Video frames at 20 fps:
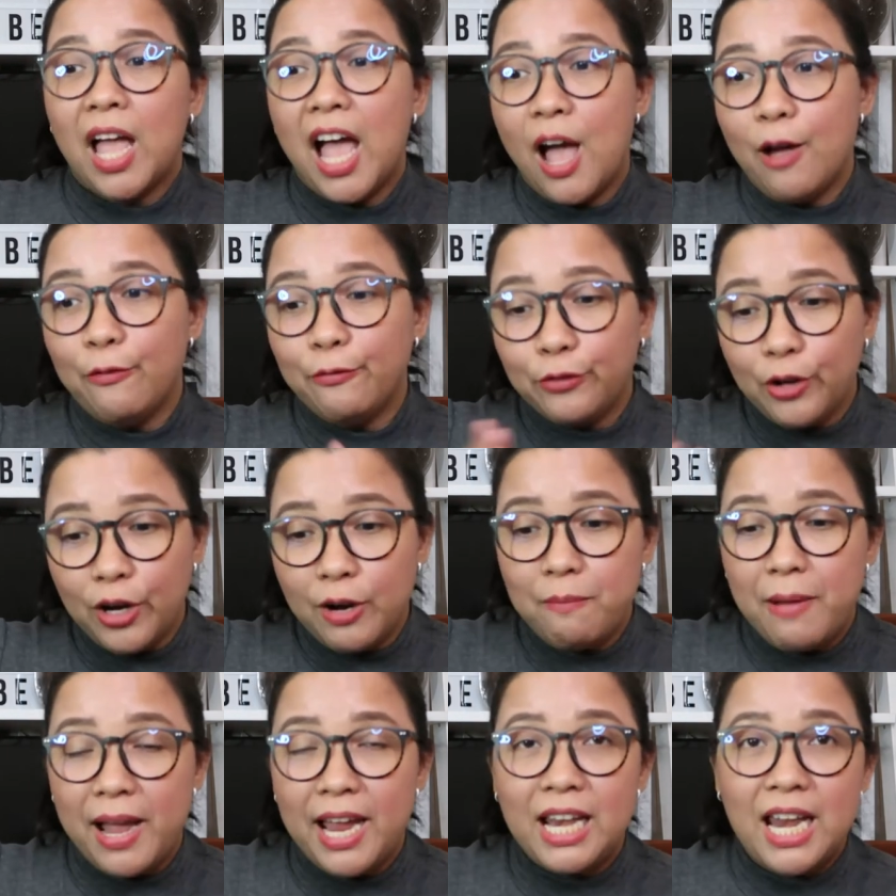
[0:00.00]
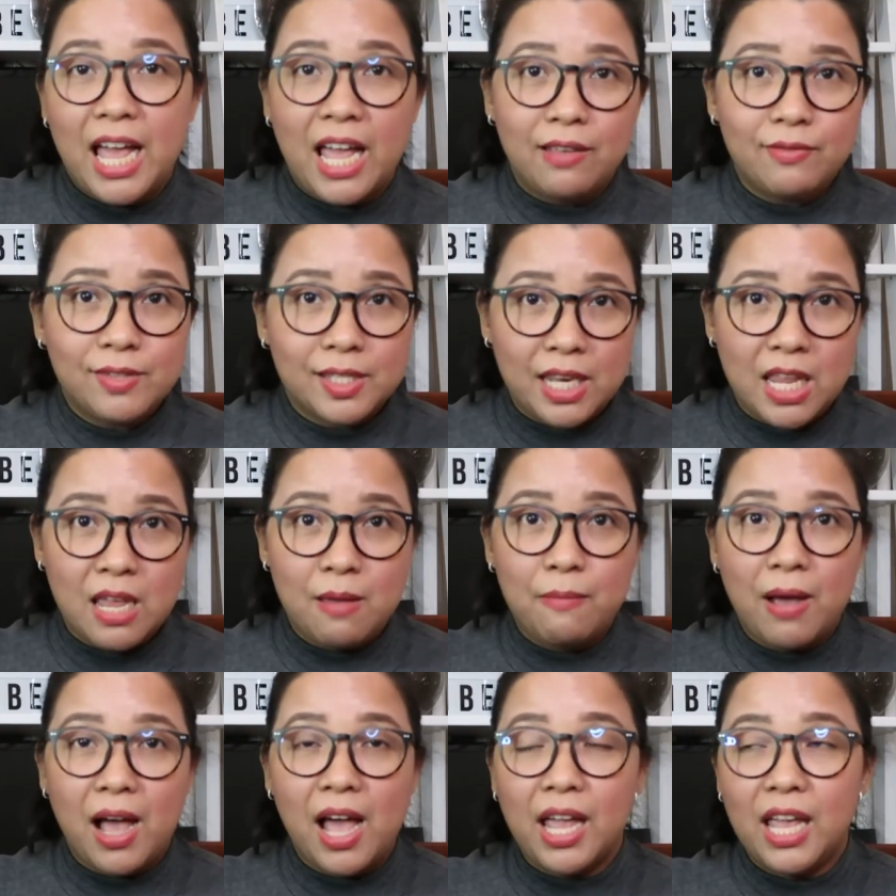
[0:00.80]
after my live
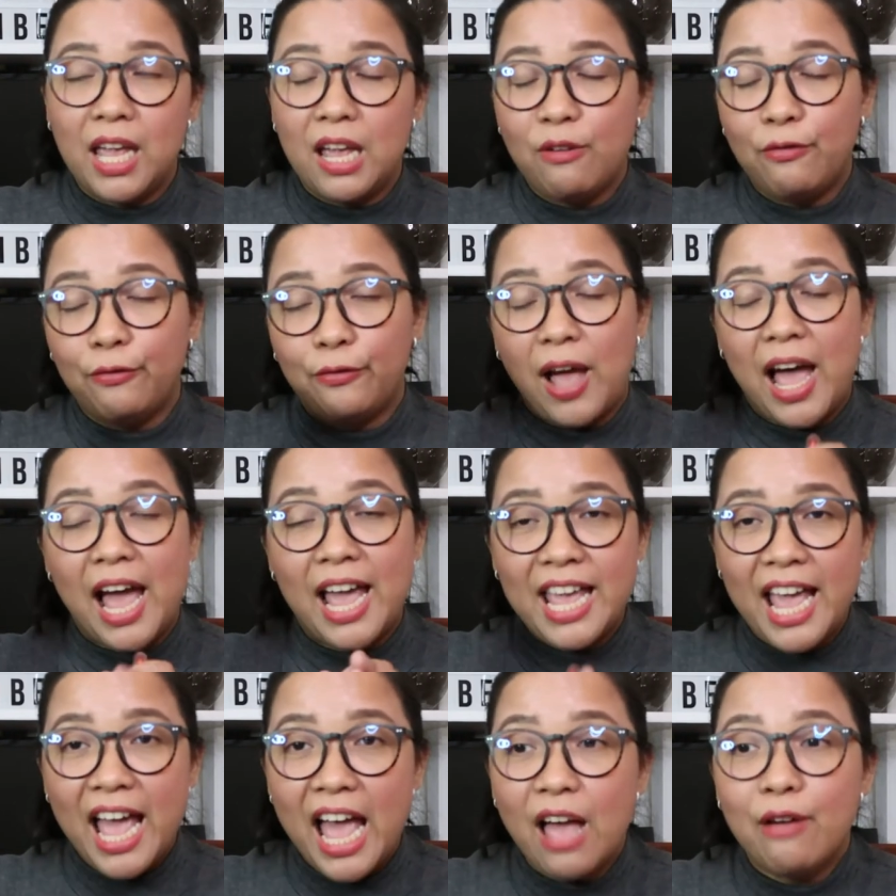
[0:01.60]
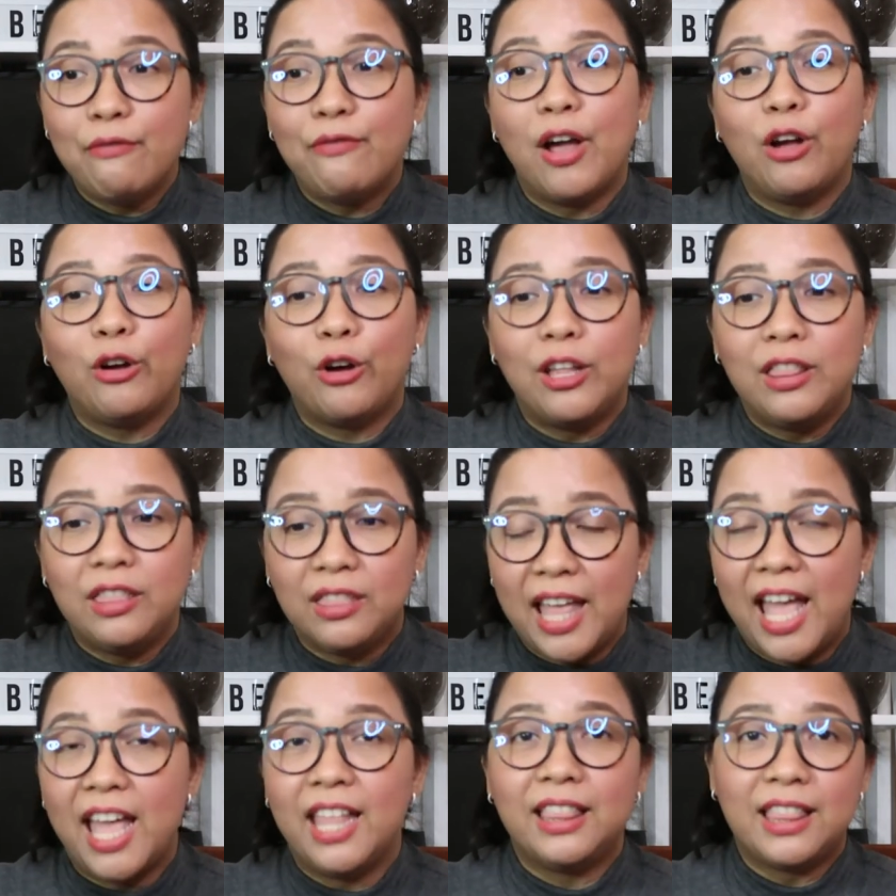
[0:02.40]
stream, if I have a
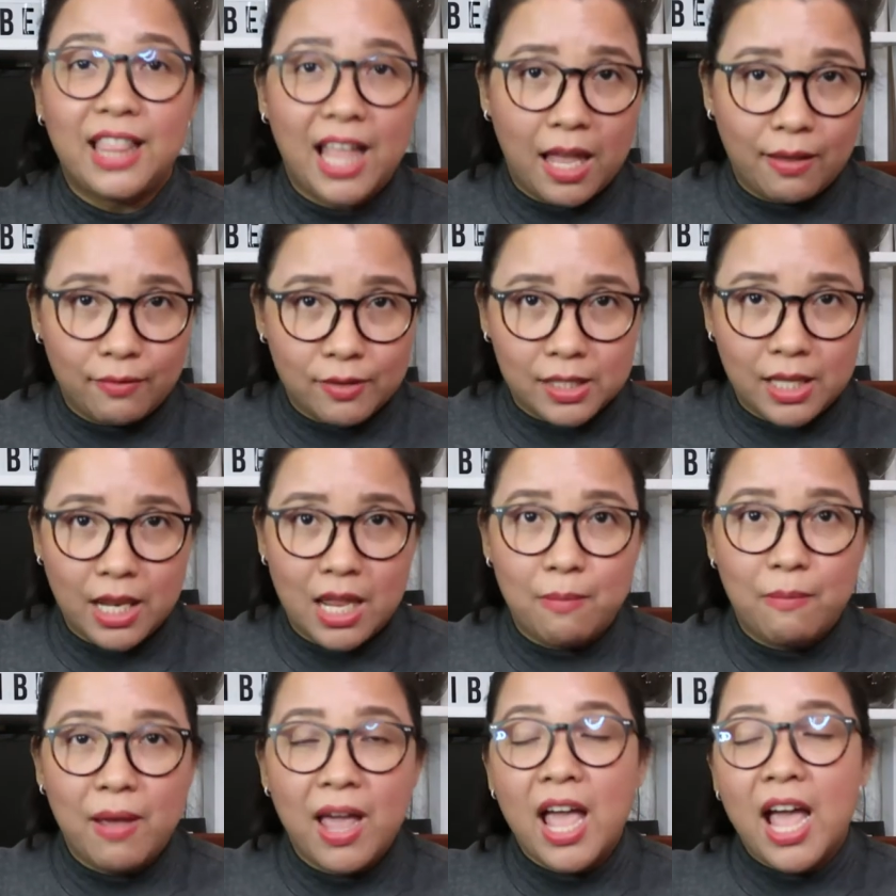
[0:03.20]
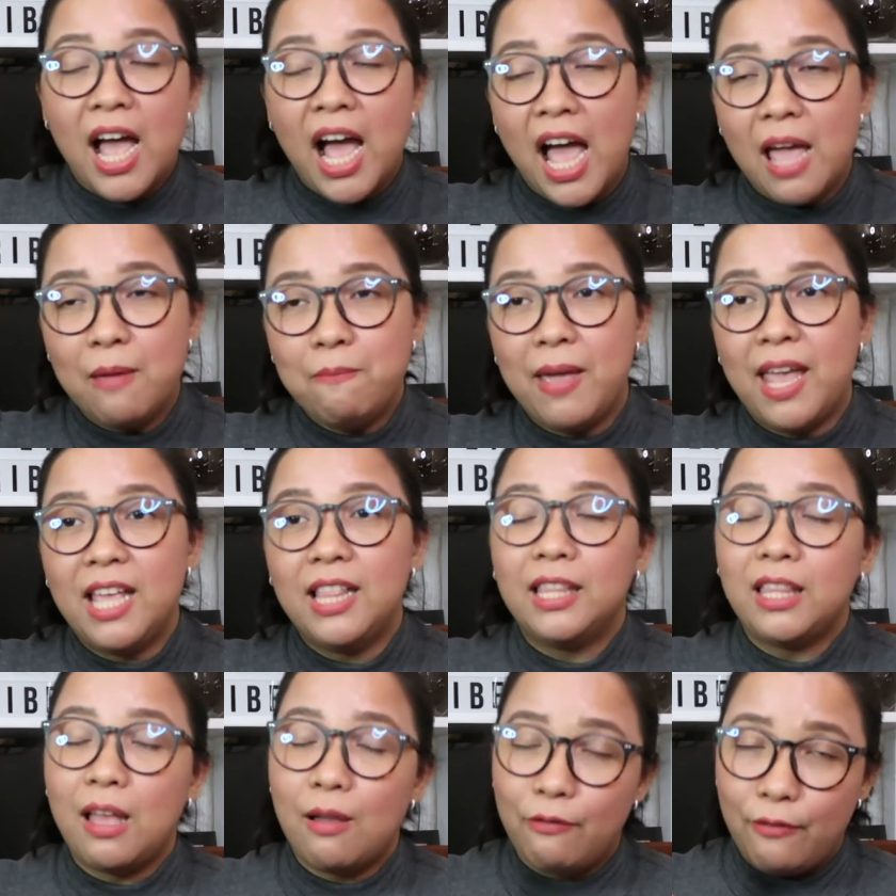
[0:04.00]
content live stream, I
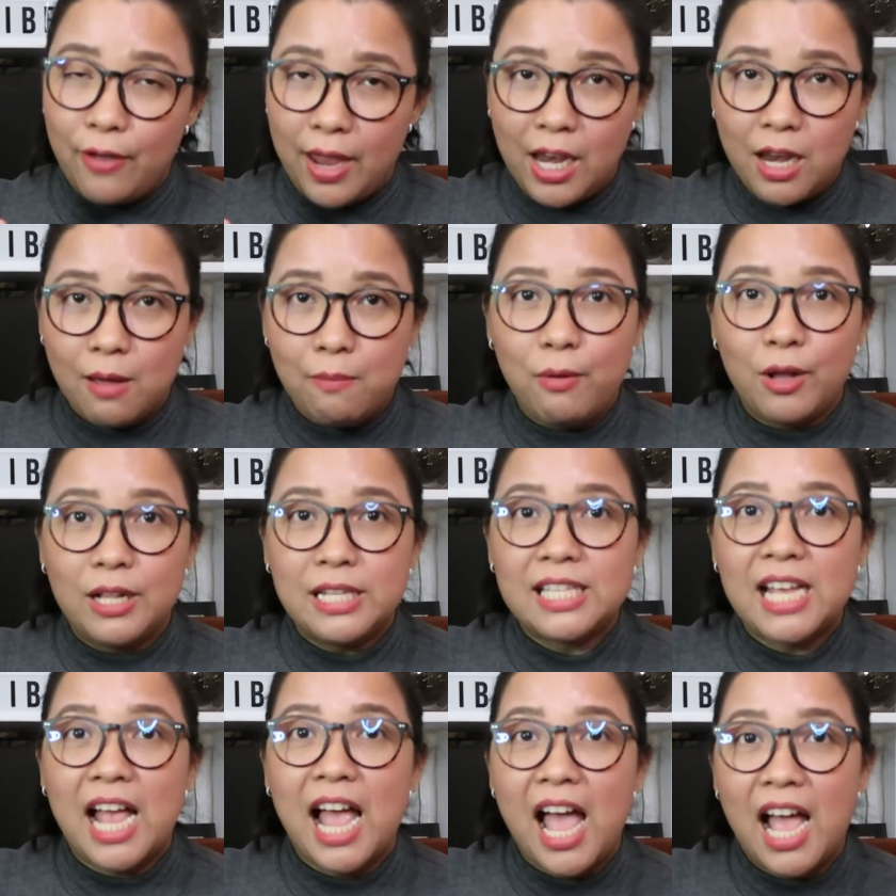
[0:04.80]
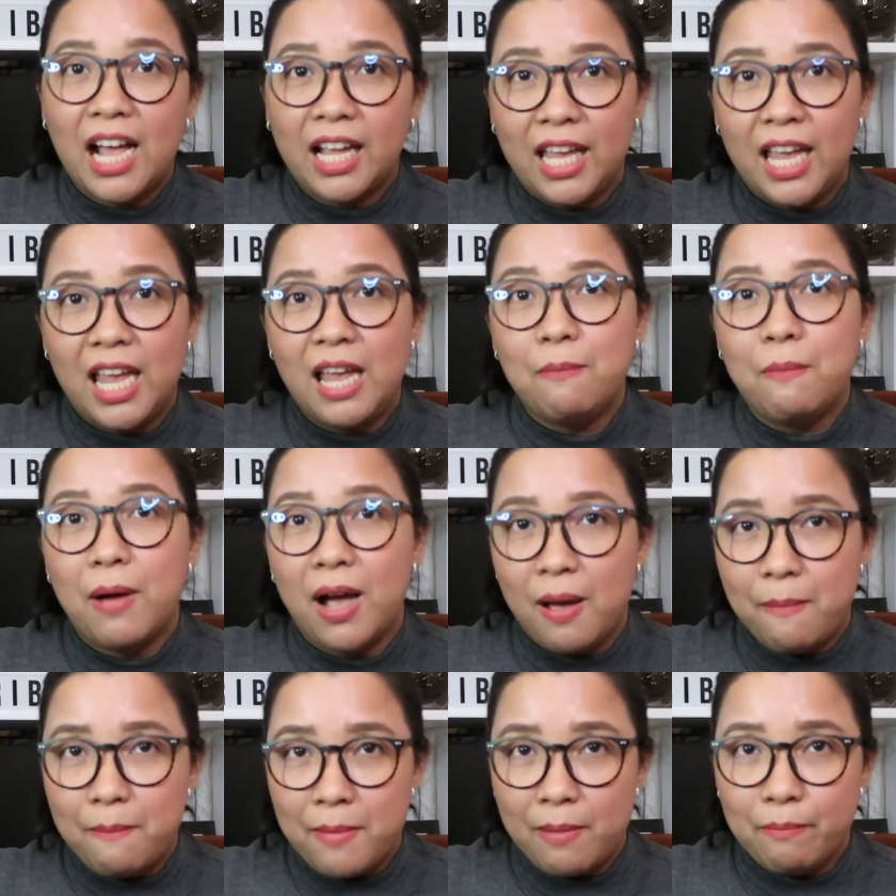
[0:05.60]
made it available sa aking
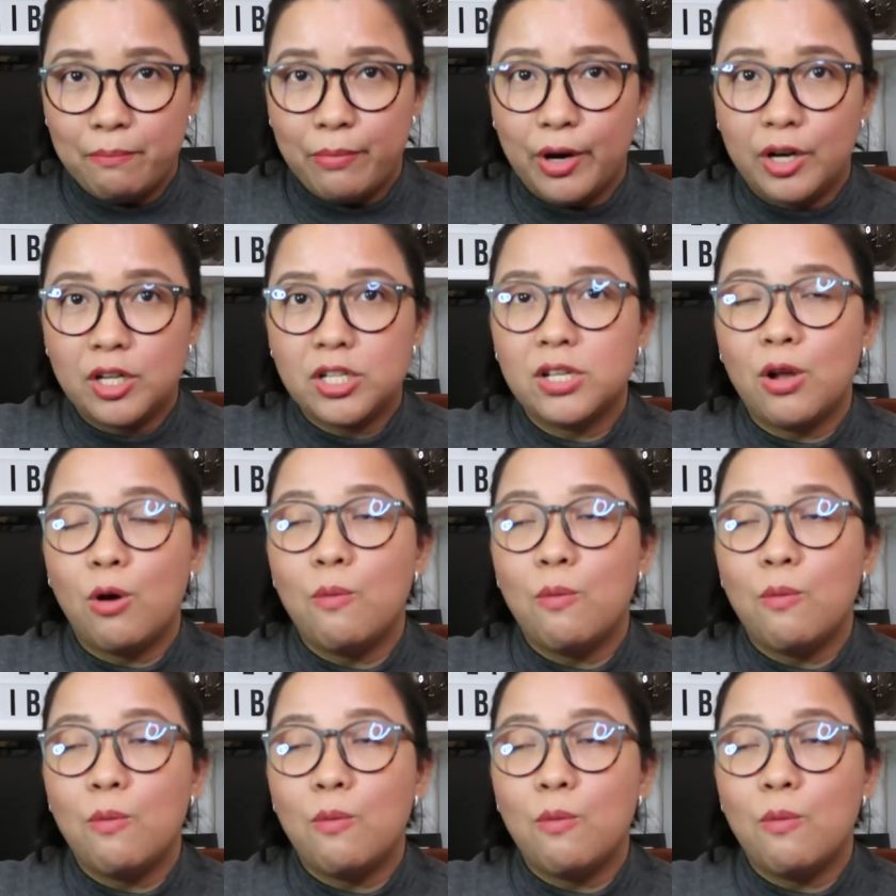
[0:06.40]
mga members.